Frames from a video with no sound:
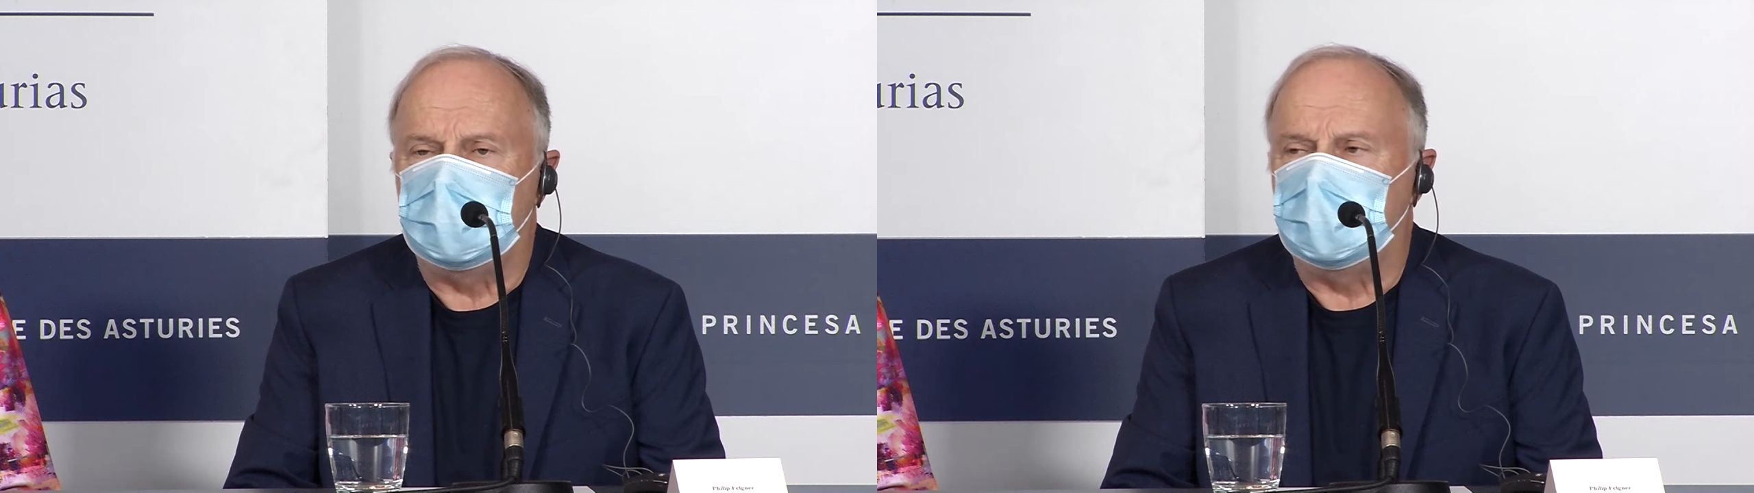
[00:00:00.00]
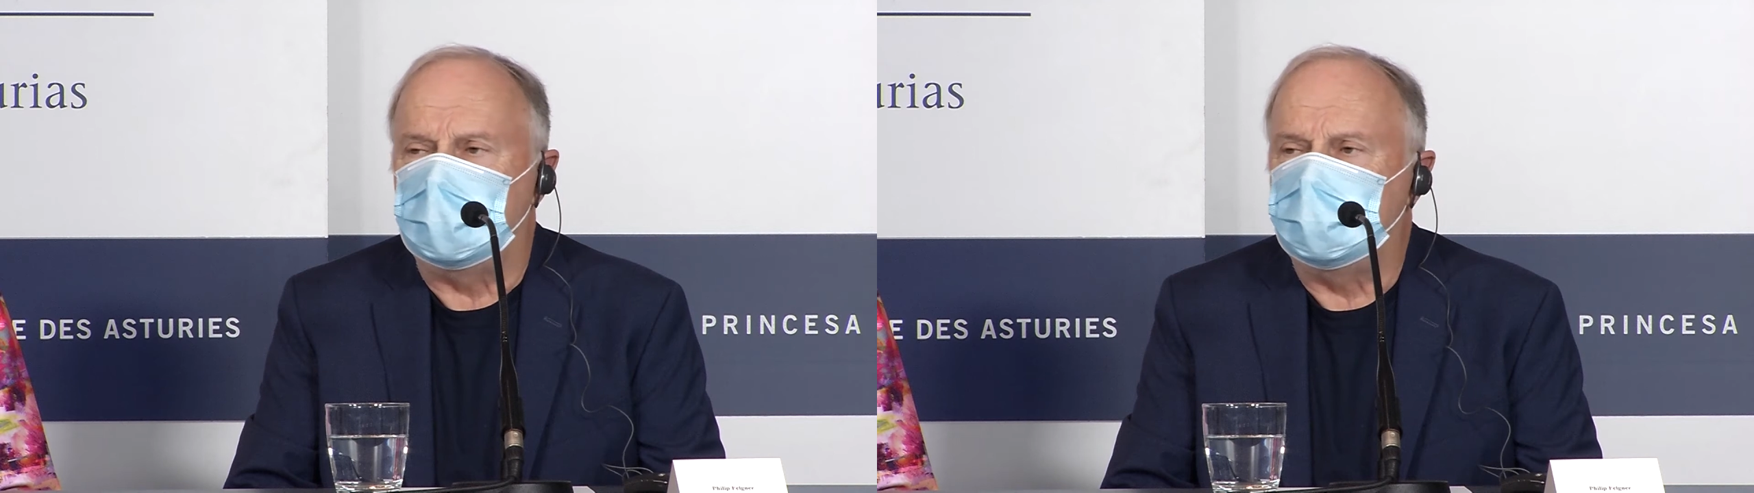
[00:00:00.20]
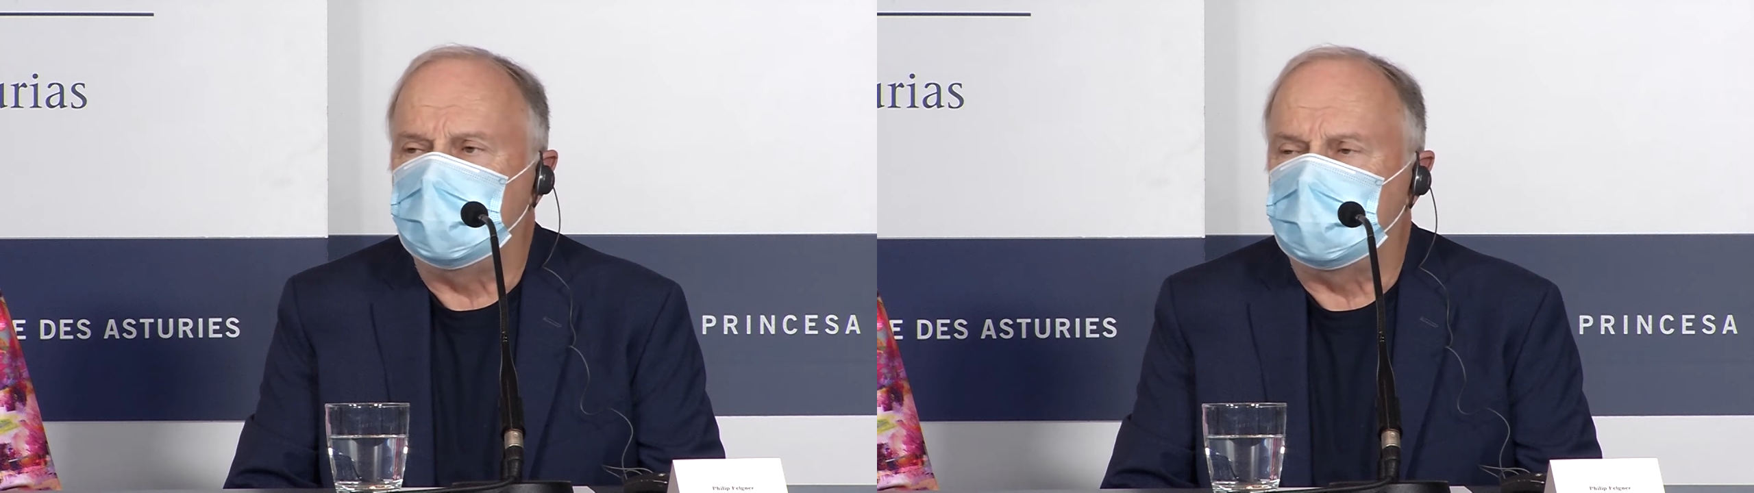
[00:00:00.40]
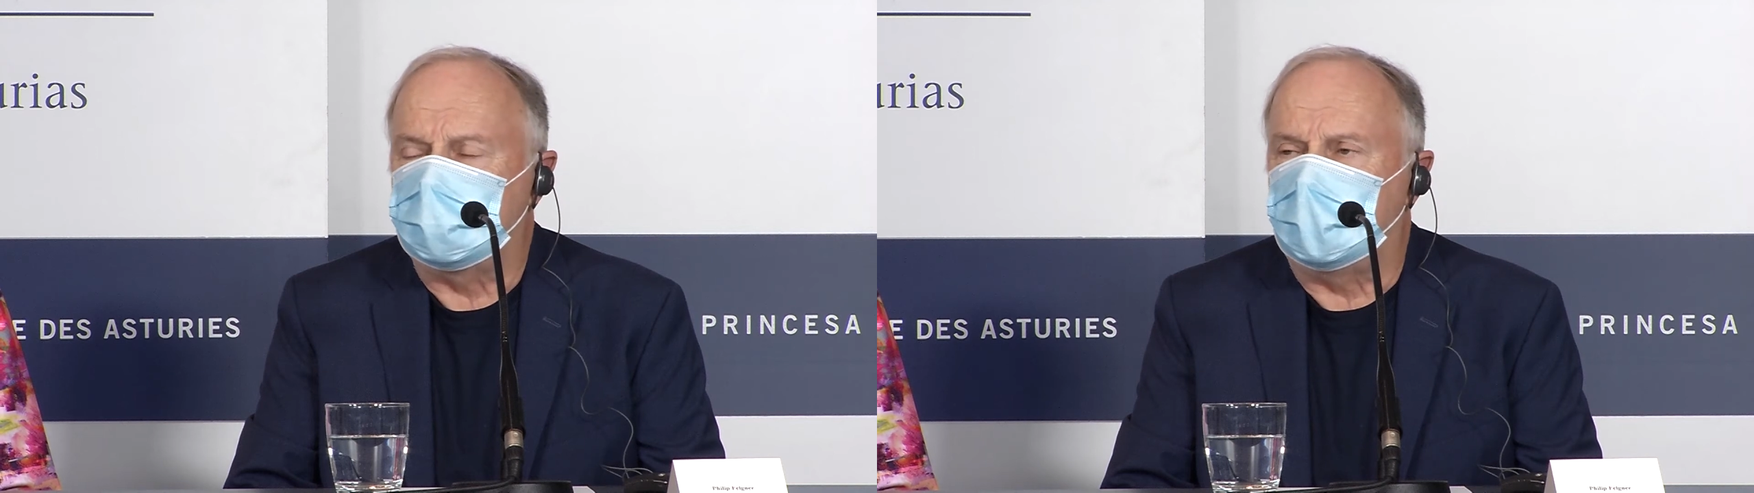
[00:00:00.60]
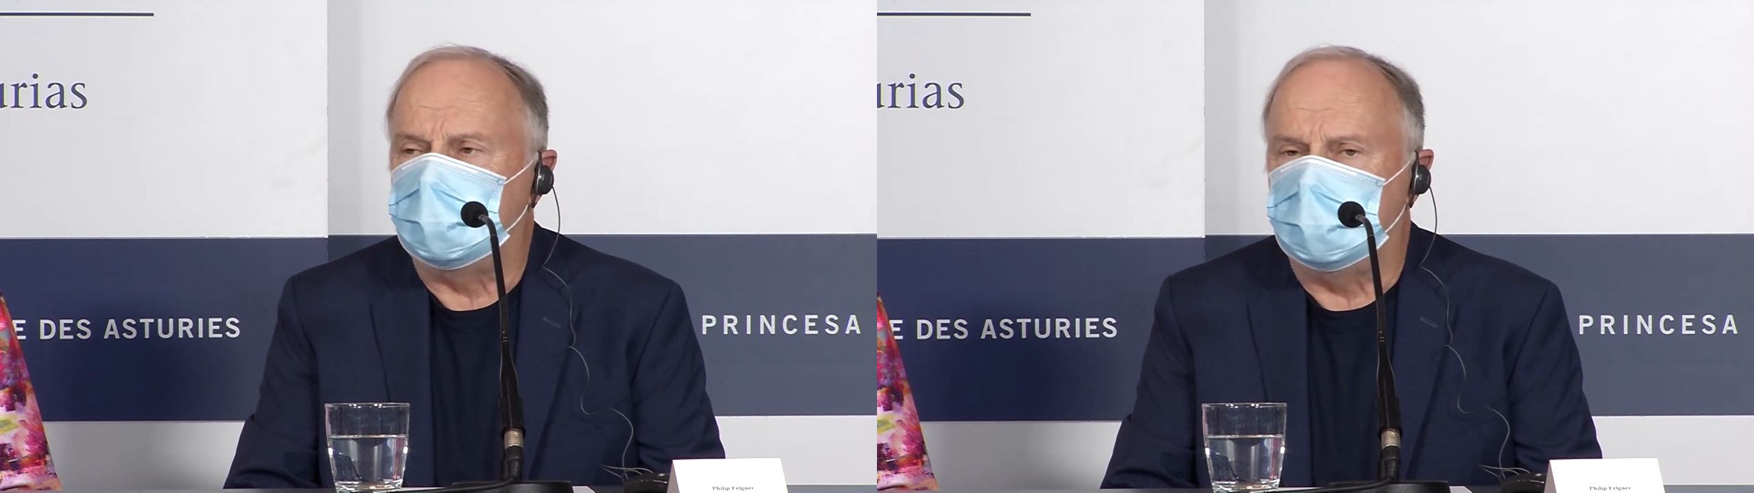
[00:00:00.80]
solved at
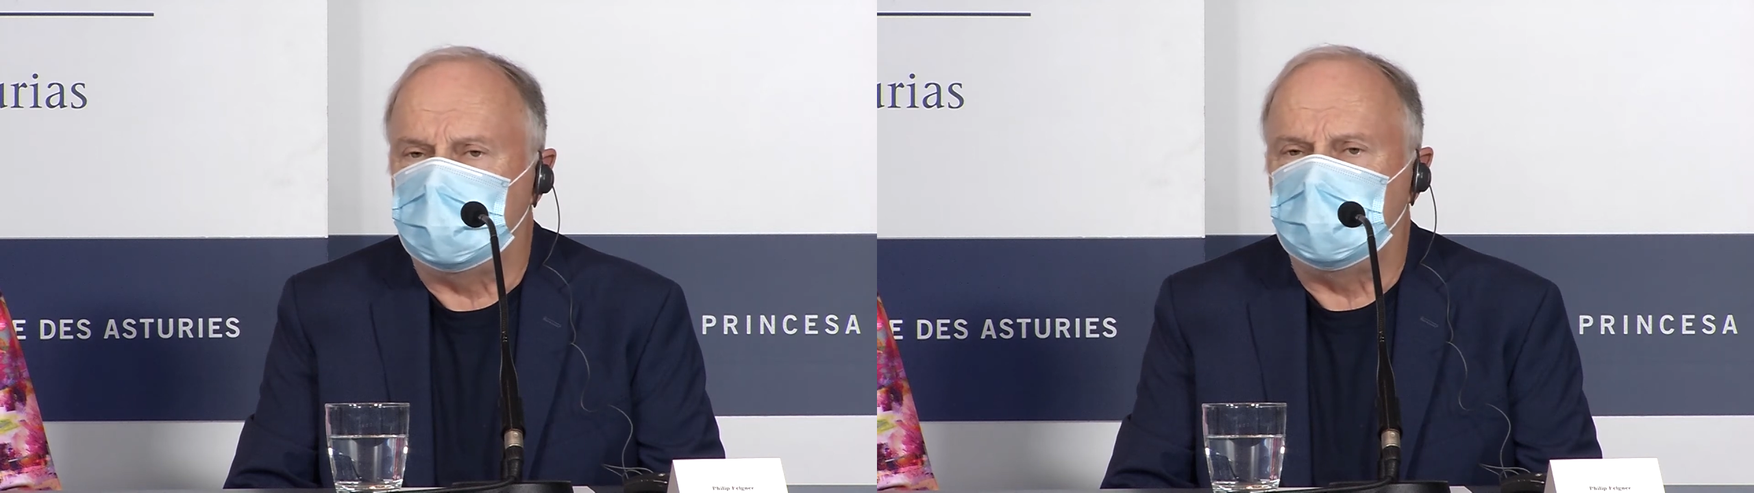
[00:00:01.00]
this